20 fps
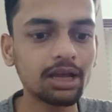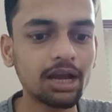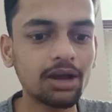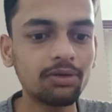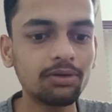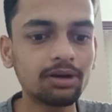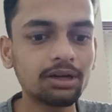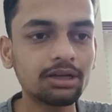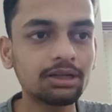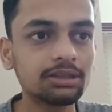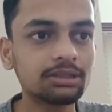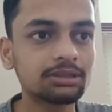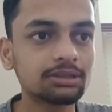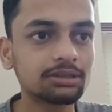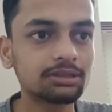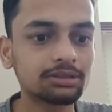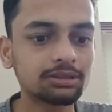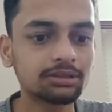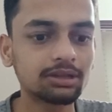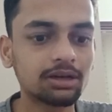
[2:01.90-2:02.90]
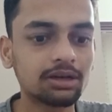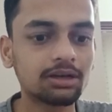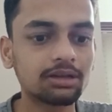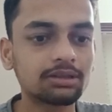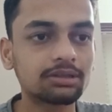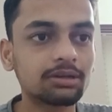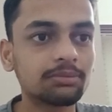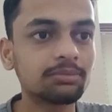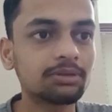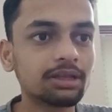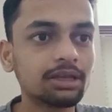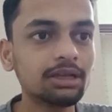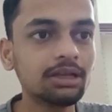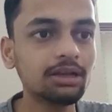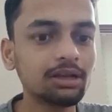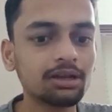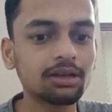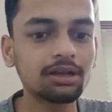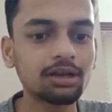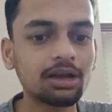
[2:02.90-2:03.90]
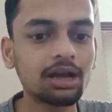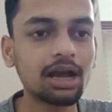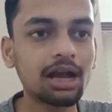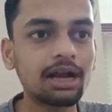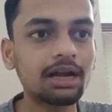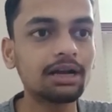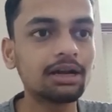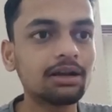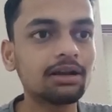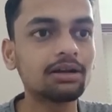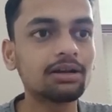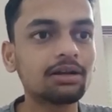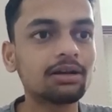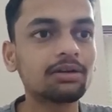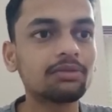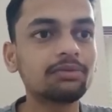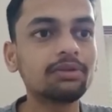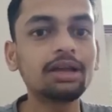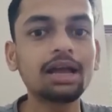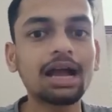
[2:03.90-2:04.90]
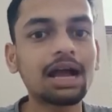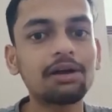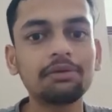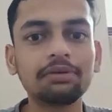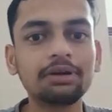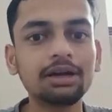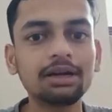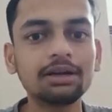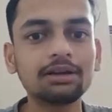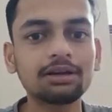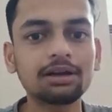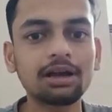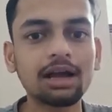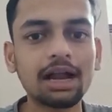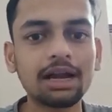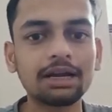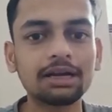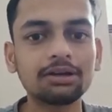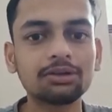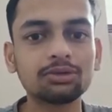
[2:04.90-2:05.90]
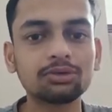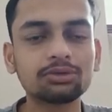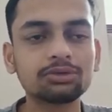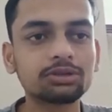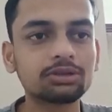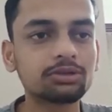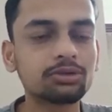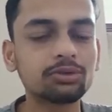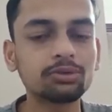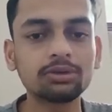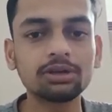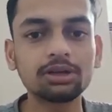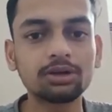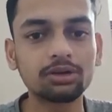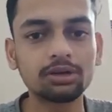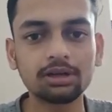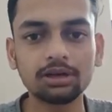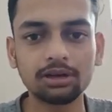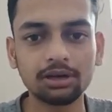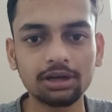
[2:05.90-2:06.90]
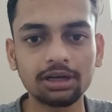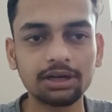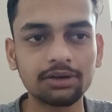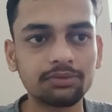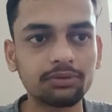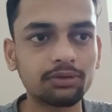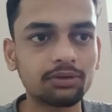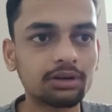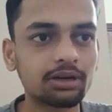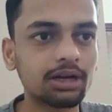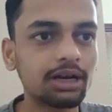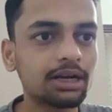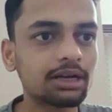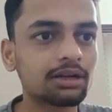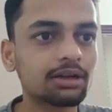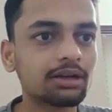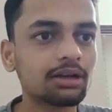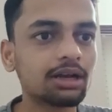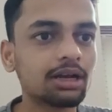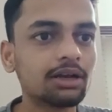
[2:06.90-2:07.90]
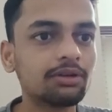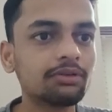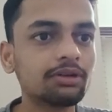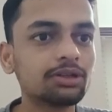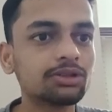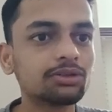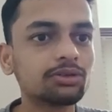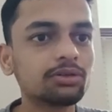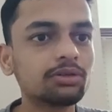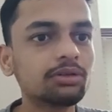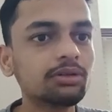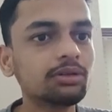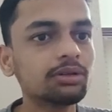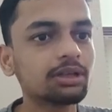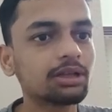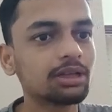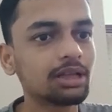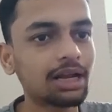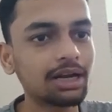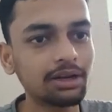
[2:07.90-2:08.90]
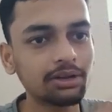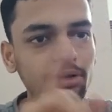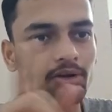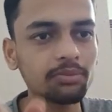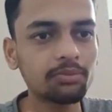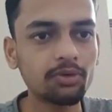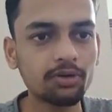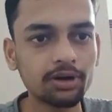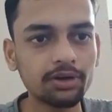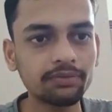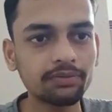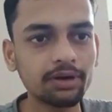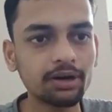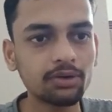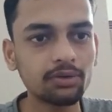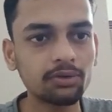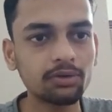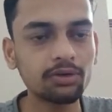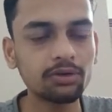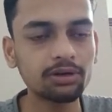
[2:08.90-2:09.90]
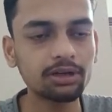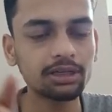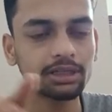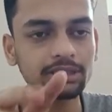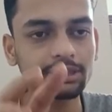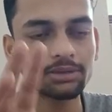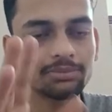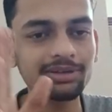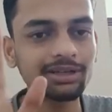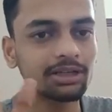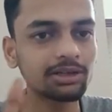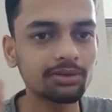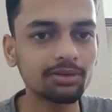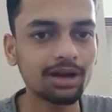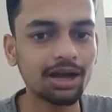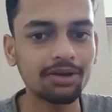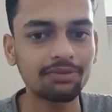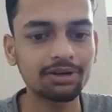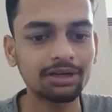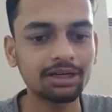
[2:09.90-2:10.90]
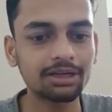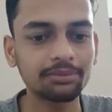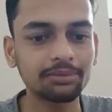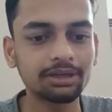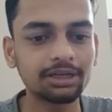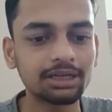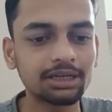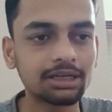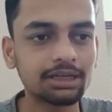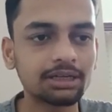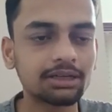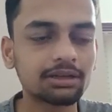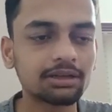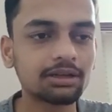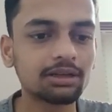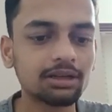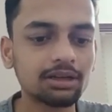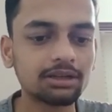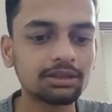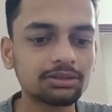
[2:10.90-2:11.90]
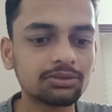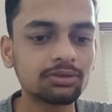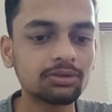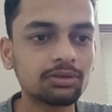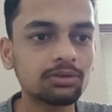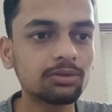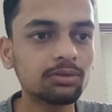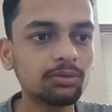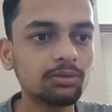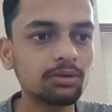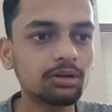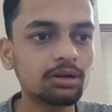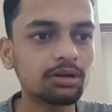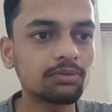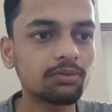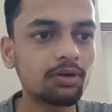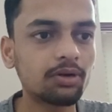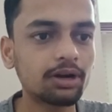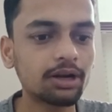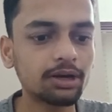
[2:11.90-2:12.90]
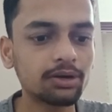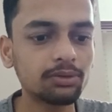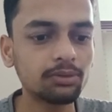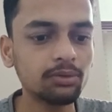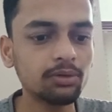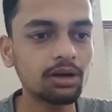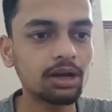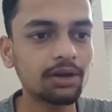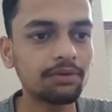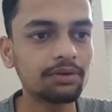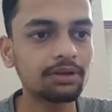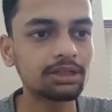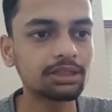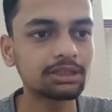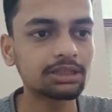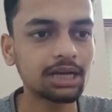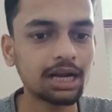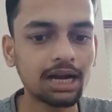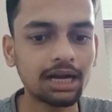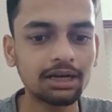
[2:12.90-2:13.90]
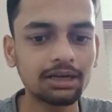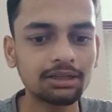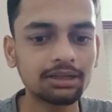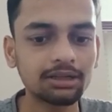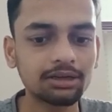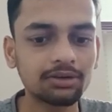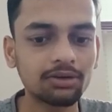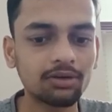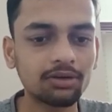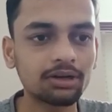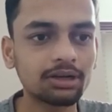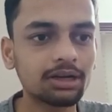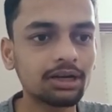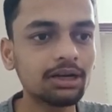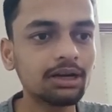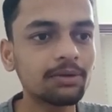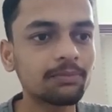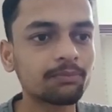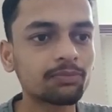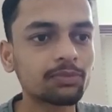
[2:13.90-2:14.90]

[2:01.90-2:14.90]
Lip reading: have done something, and we haven't added those to the git folder, right? It will show you that you have modified o.txt but you haven't committed it. So what I do, I will just add the .git.